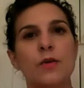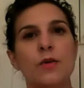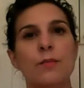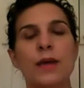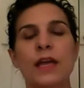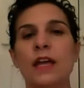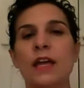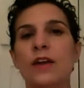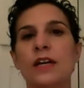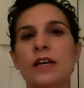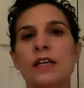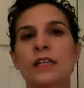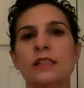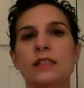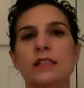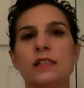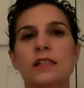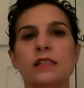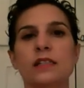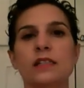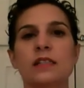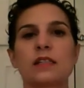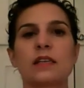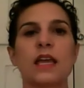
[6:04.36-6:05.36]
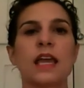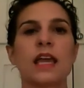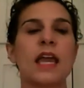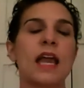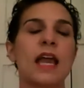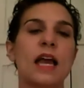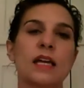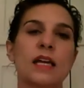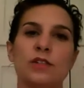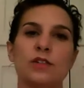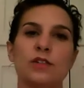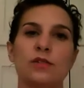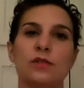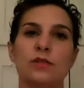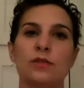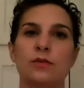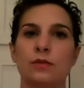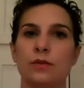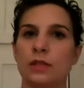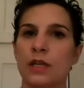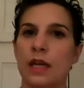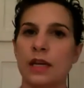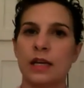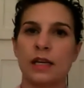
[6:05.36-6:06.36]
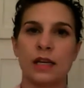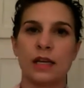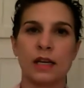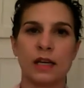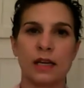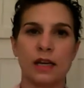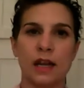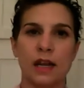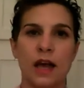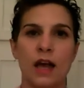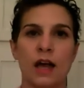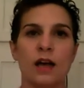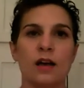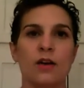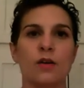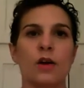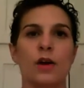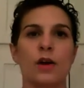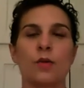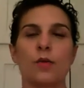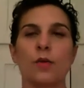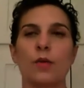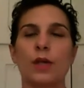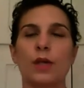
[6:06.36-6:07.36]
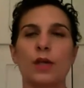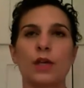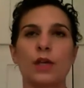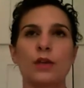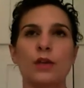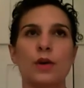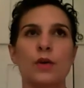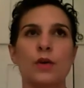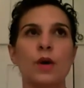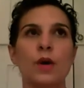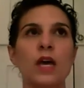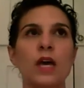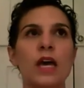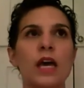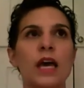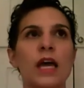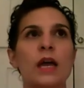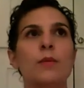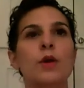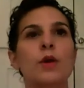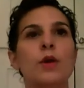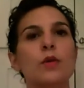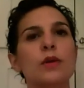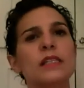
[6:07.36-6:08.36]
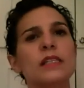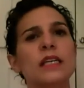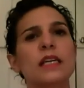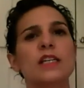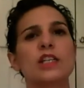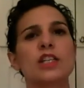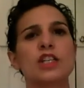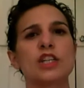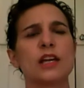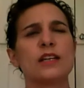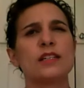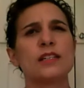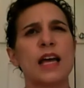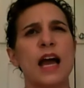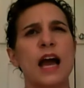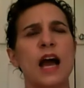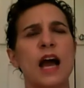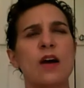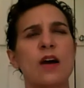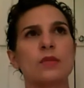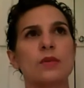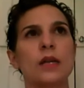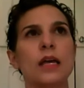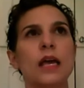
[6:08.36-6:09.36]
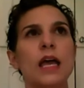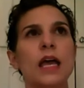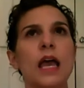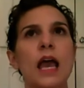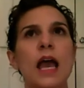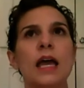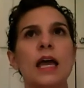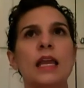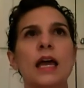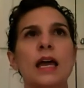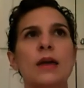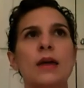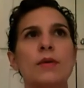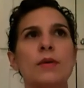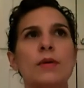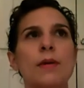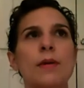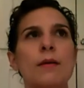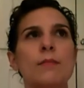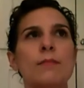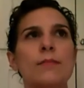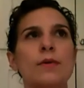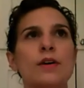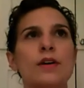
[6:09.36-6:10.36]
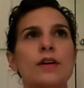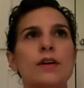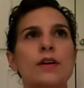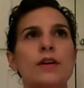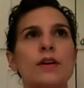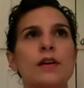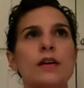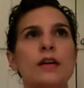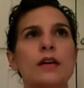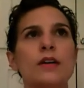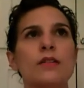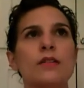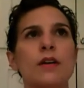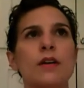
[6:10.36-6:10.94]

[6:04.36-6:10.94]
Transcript: parents can't do da-da-da-da, or, it would always get shut down. And I remember